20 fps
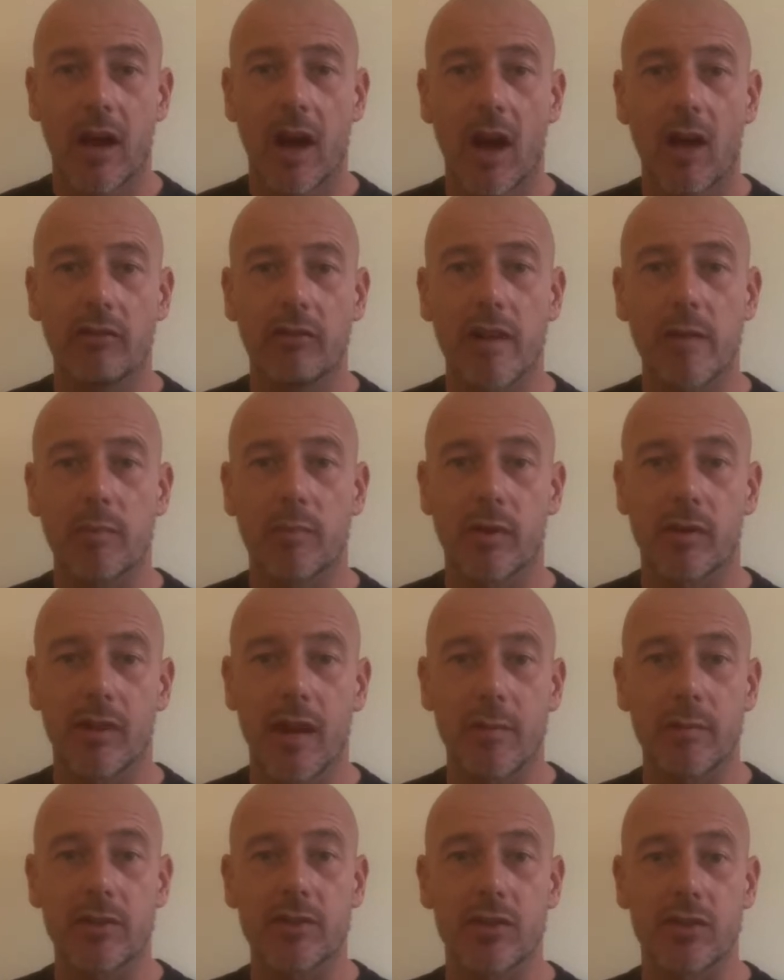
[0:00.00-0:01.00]
Heart rate
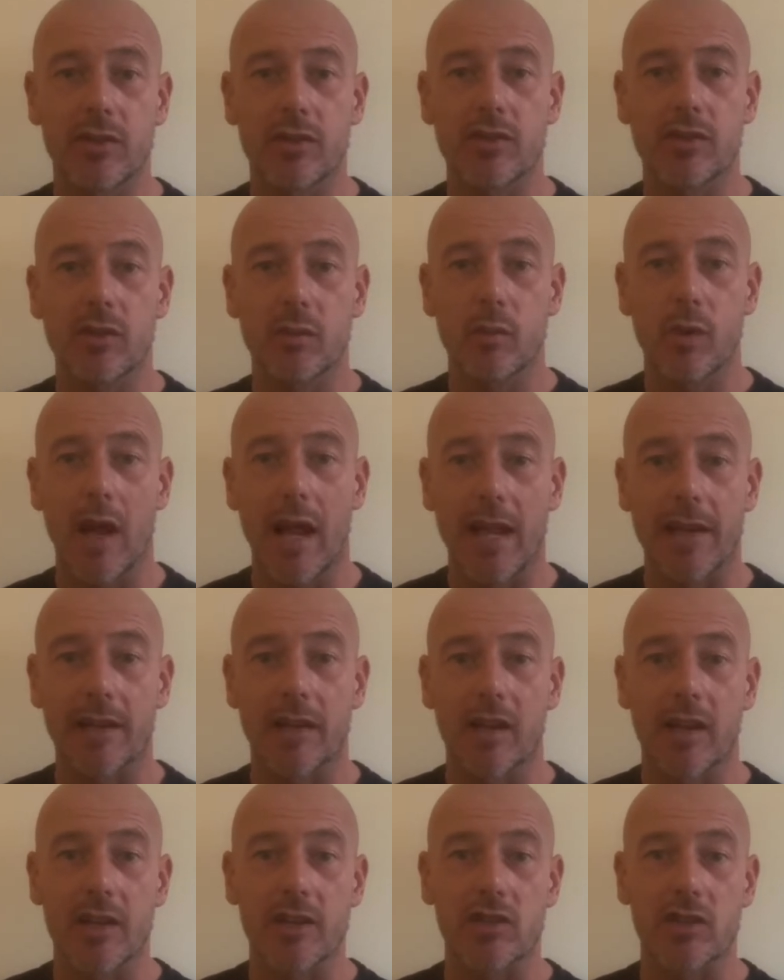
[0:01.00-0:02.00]
parameters were
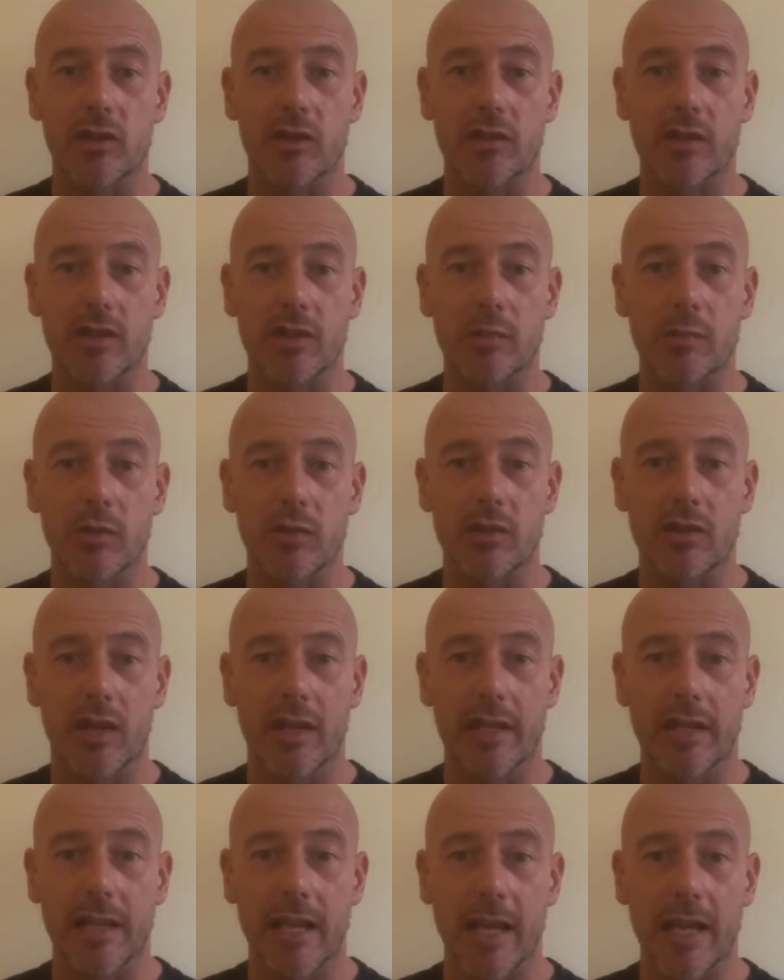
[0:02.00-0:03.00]
analysed during
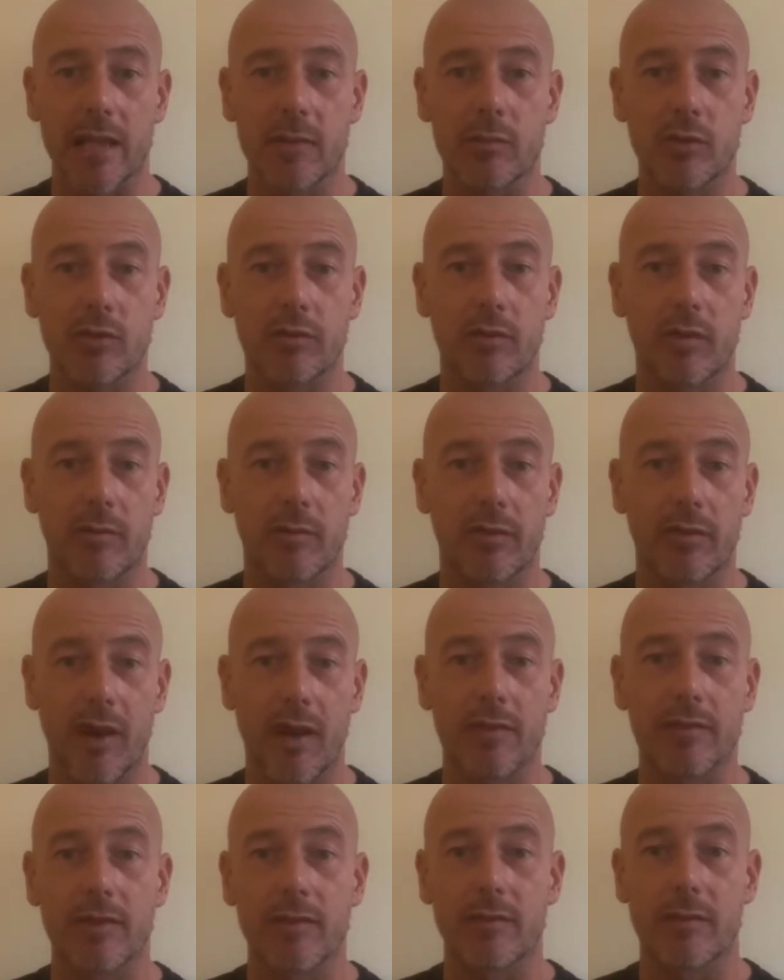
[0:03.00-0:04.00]
small-sided games from
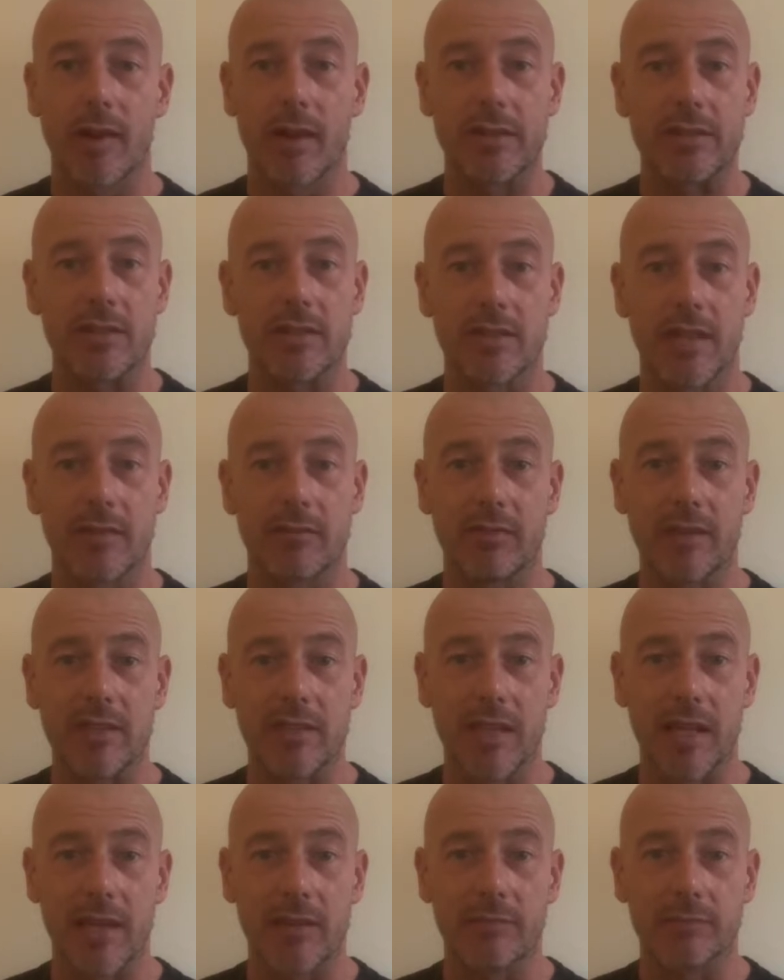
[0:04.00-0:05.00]
5v5 to
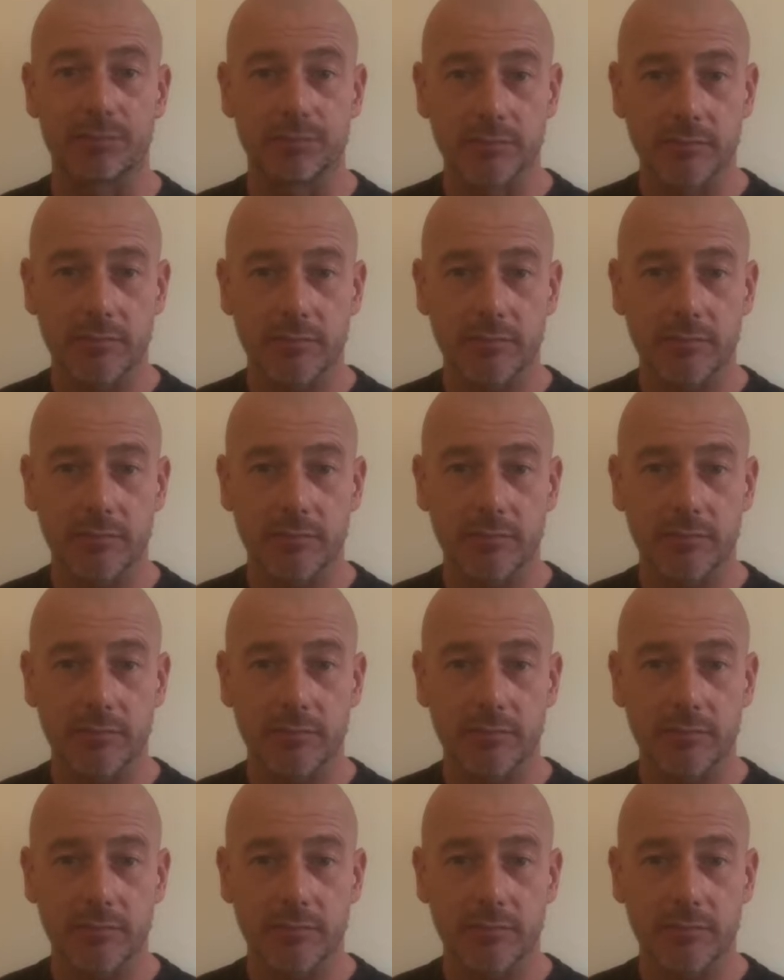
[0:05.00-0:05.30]
10v10